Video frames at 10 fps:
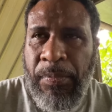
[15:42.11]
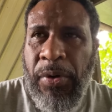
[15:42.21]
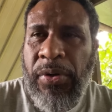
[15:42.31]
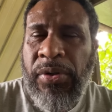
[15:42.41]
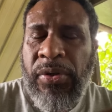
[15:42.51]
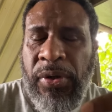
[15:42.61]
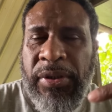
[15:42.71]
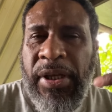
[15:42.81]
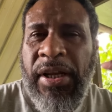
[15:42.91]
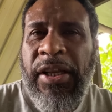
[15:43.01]
produce
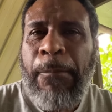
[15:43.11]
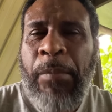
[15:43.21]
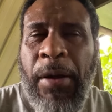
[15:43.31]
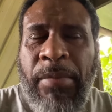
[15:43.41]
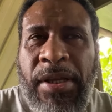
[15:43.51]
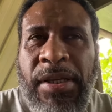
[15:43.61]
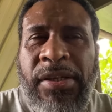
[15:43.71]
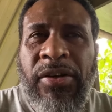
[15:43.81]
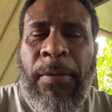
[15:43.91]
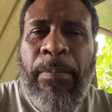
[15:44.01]
content and
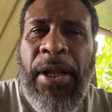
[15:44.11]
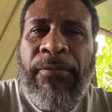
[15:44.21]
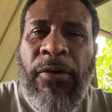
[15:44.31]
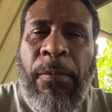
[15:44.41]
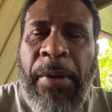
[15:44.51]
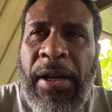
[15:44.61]
publish on the platform,